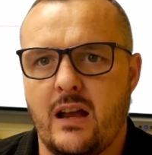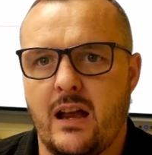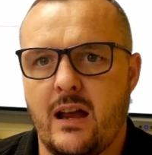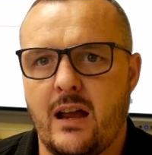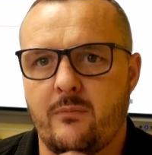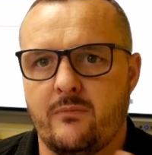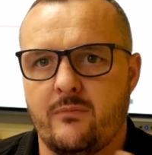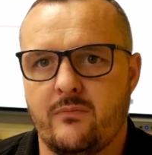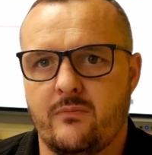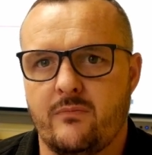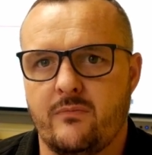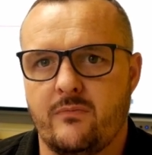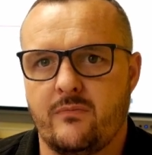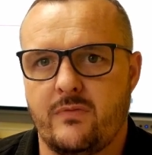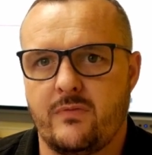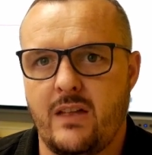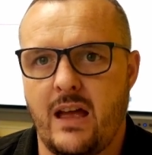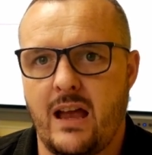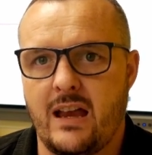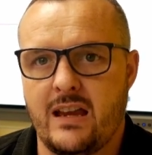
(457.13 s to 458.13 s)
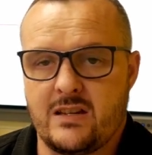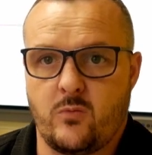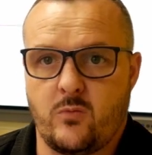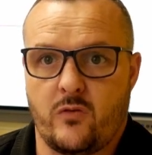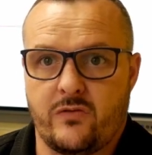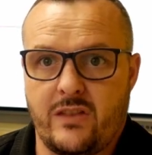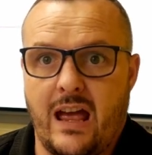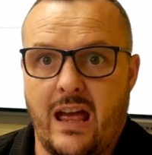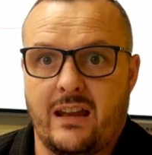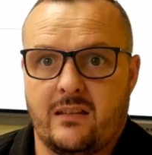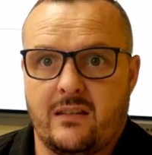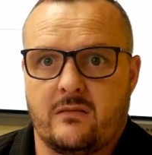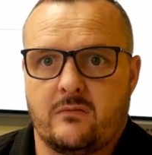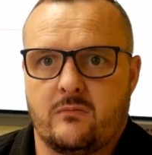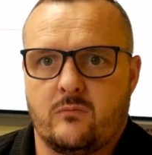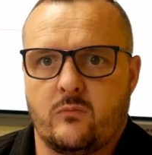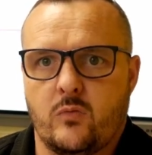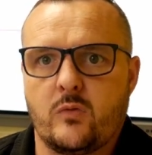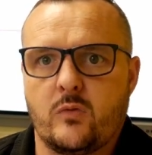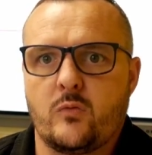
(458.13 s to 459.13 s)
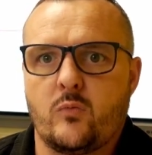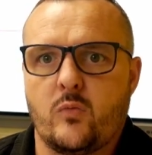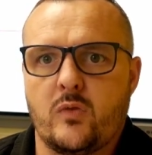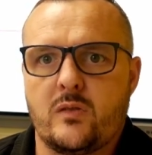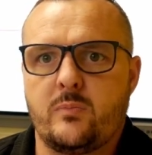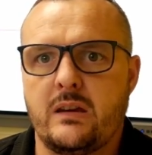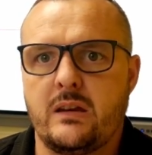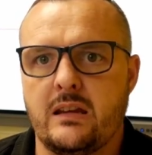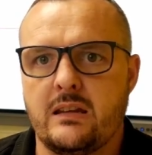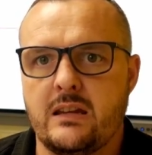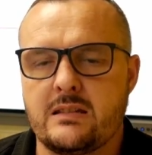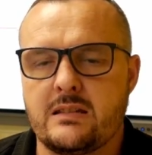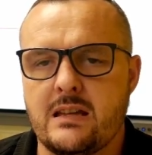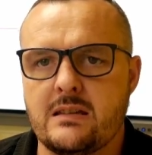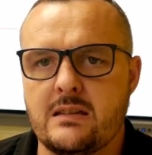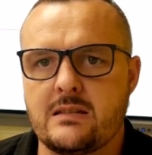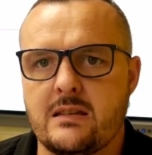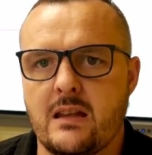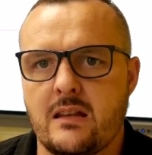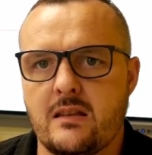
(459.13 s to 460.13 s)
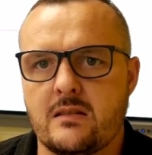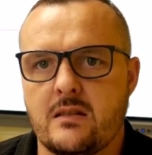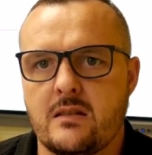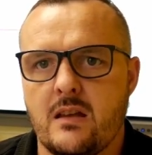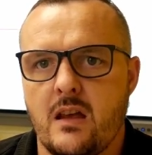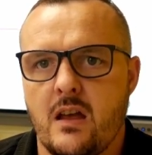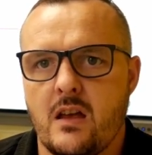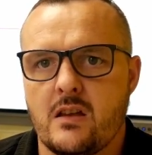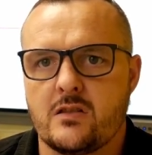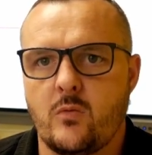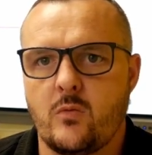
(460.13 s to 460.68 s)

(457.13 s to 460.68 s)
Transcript: That is what that would be in this instance.